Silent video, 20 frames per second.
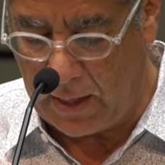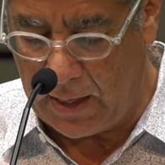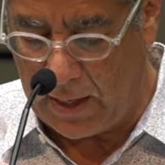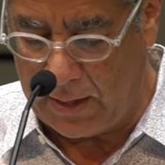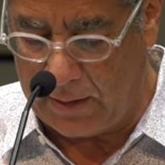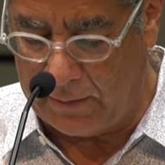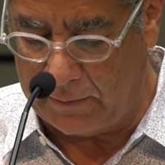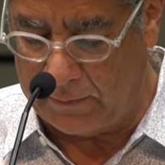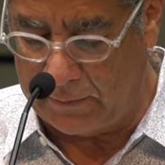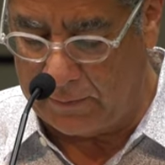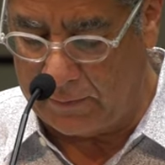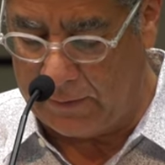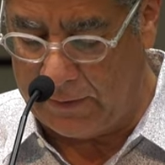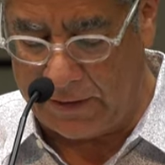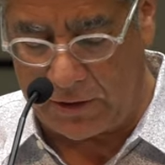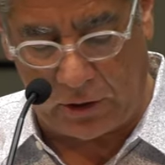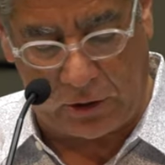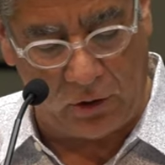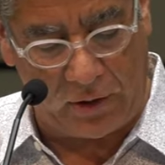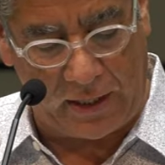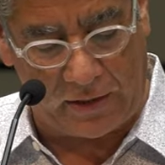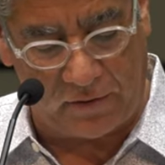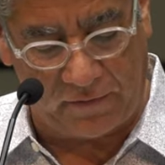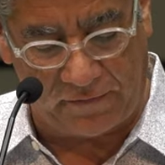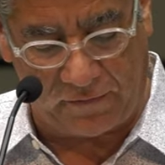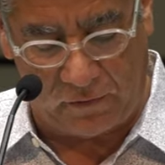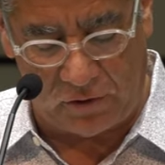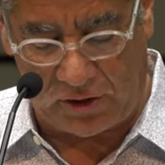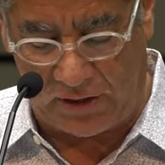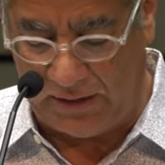um, let's look at the
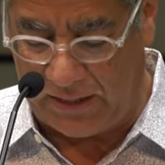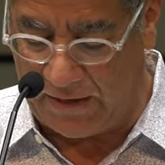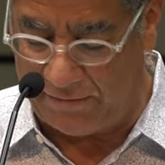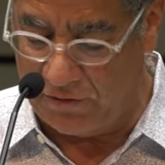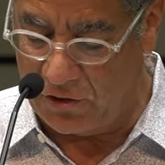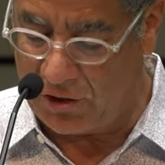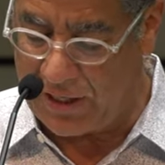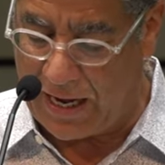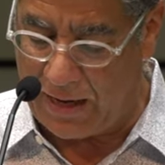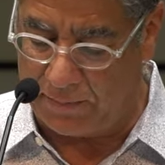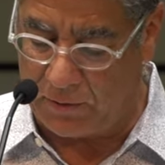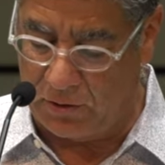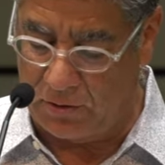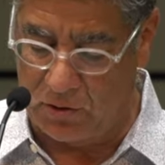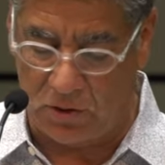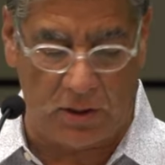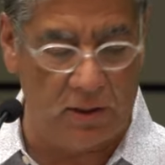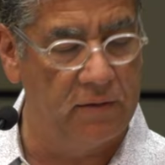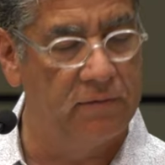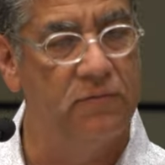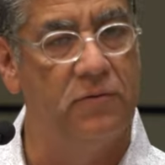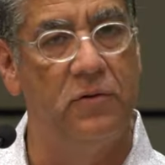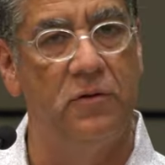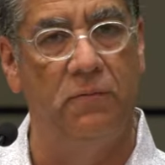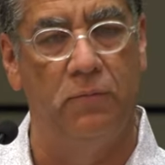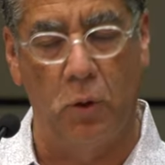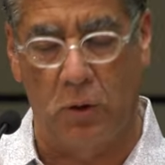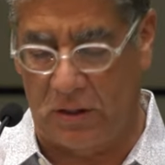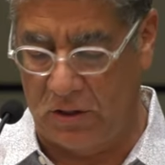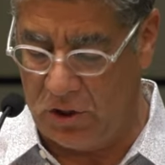first 11 chapters of
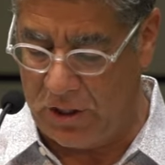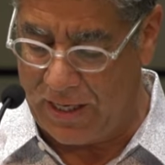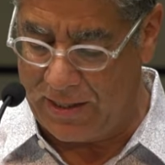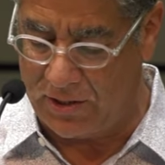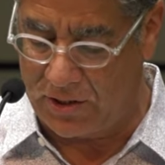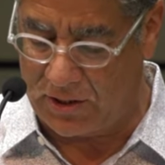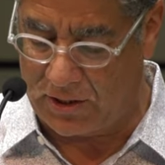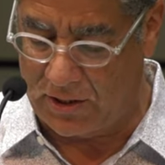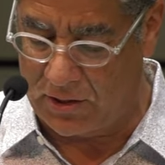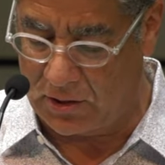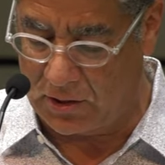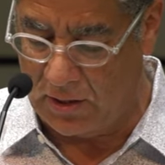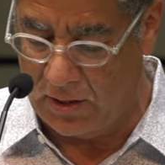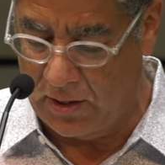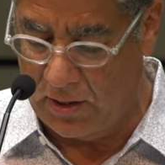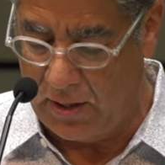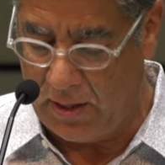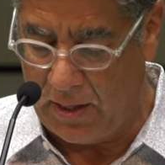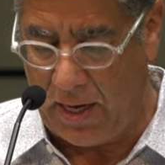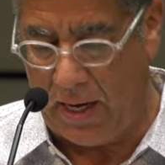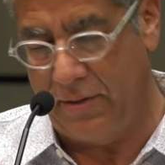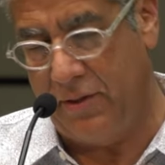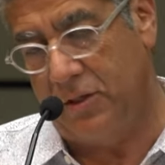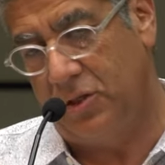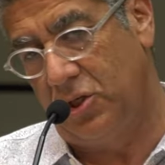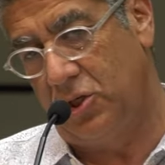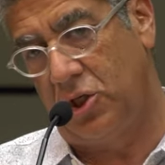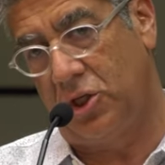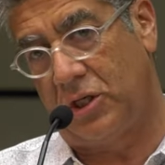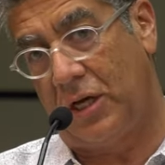the book of Genesis. And
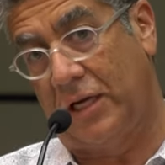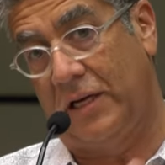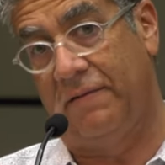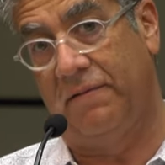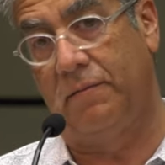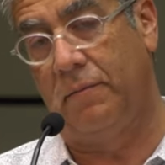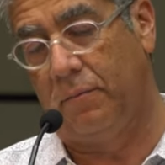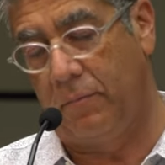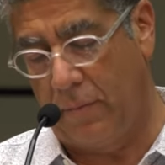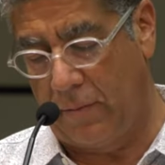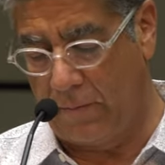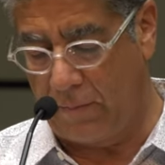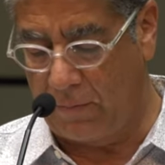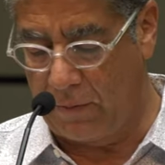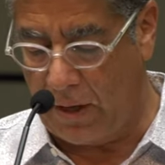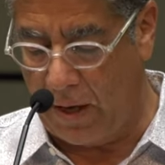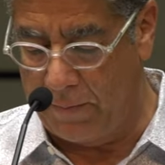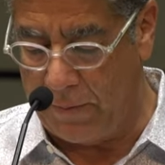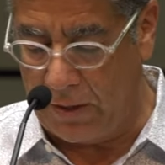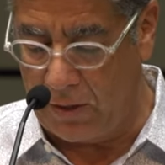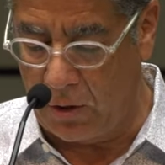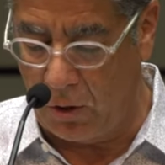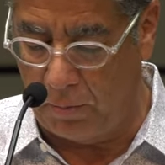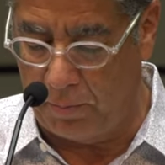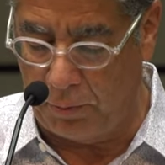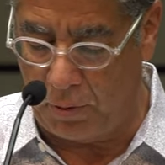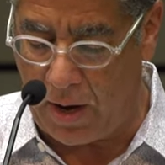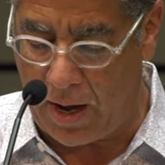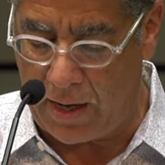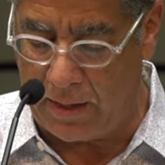this is just kind of, I'm going to go
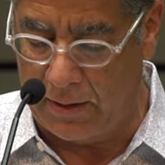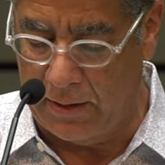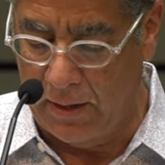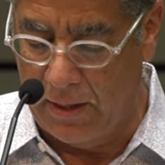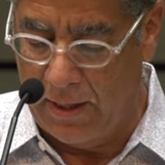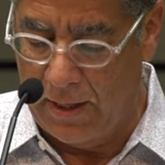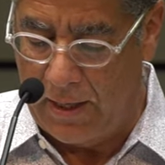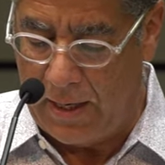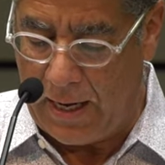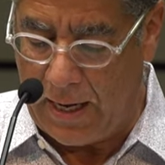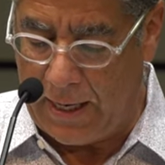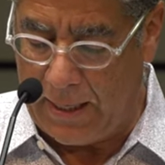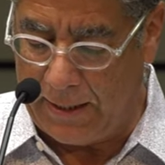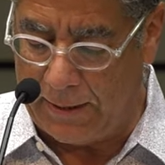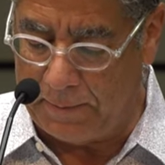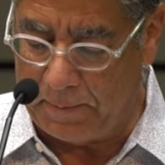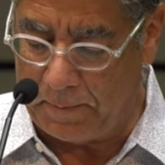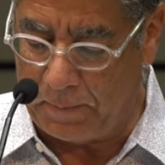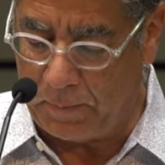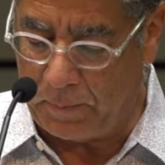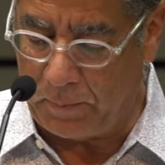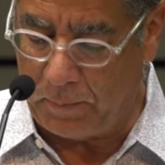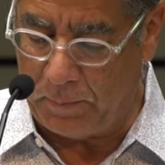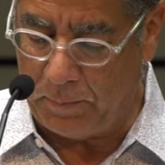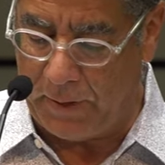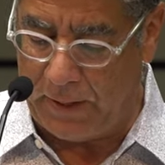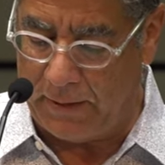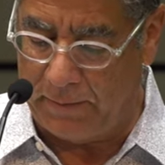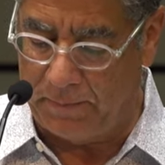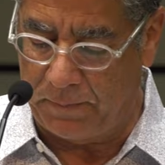broad. Um,
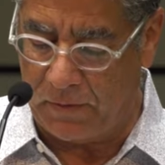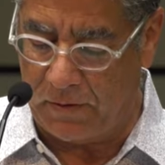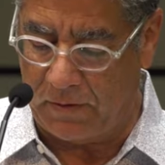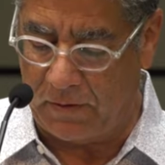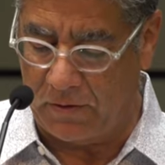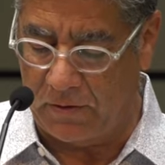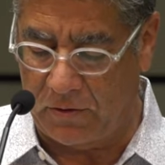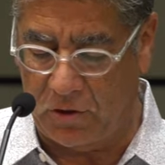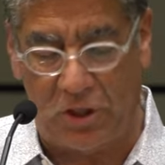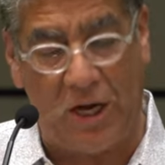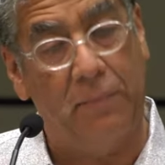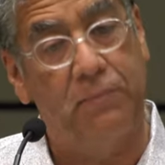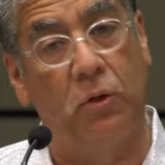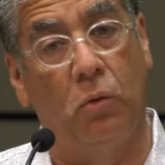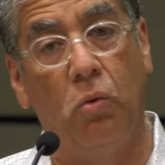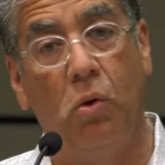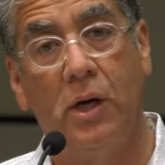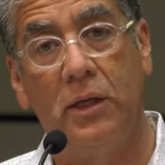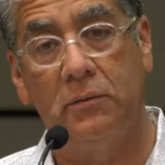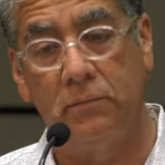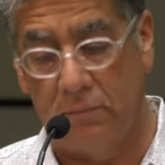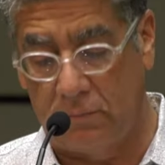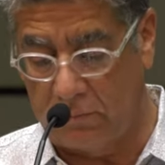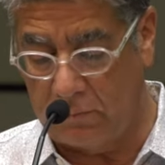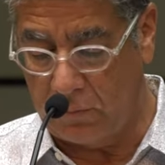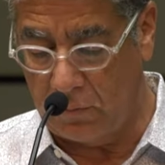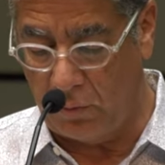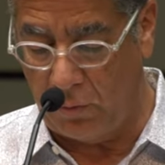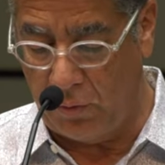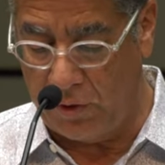but chapter 1
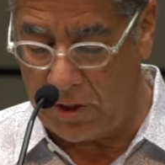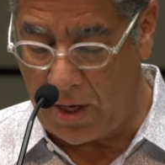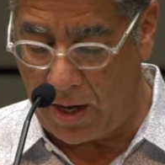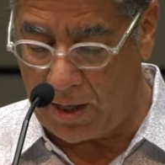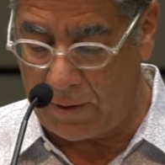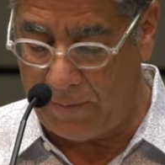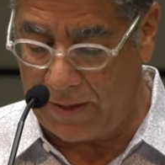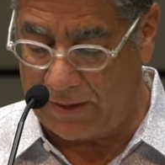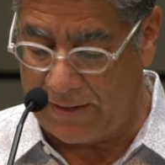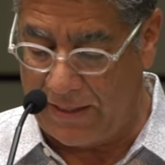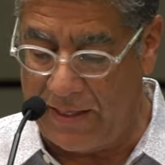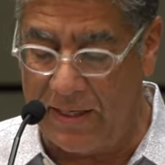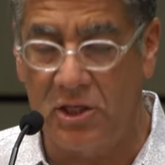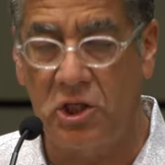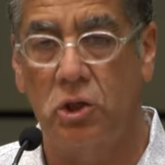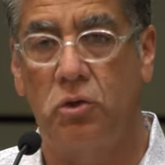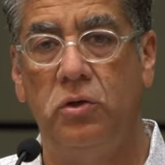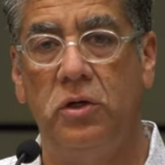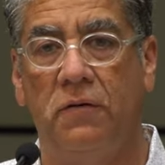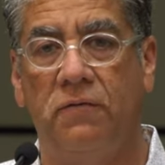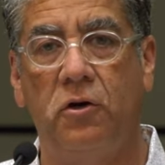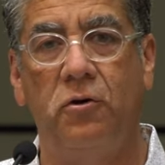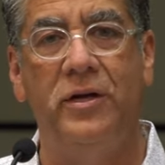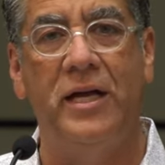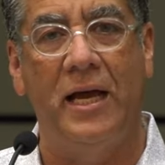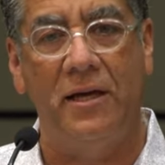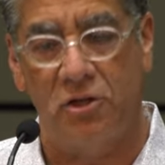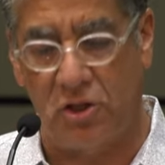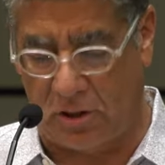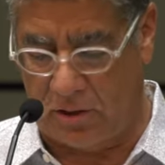we talk about the history of
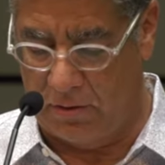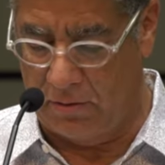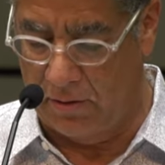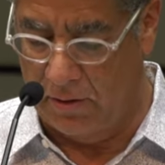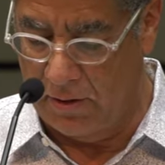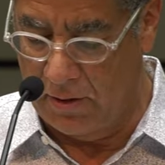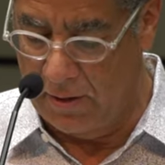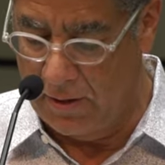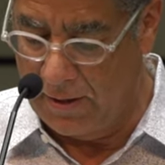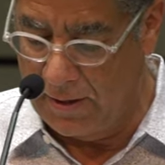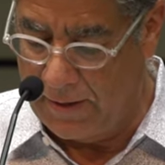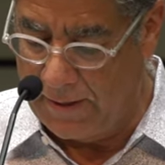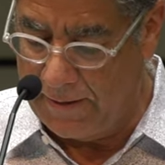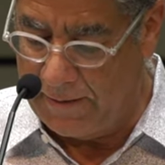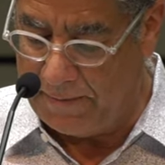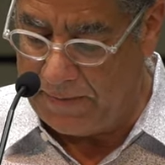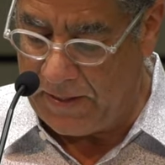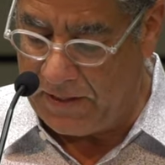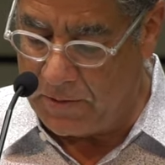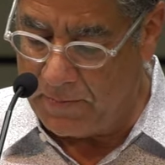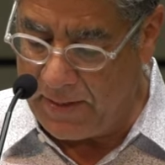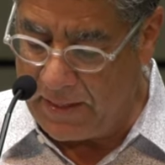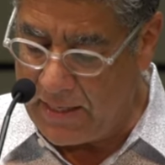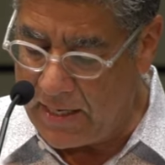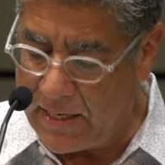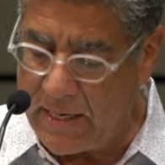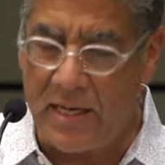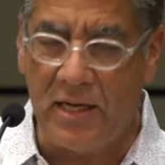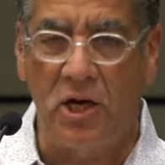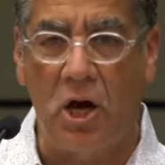creation. In the
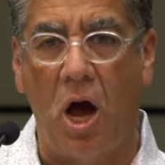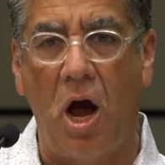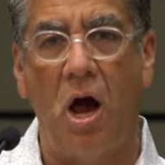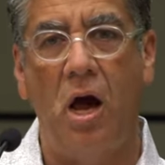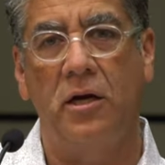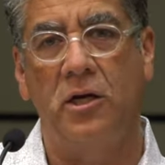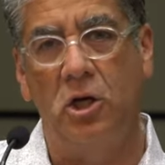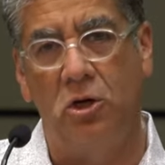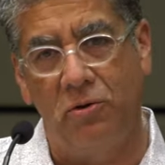beginning, God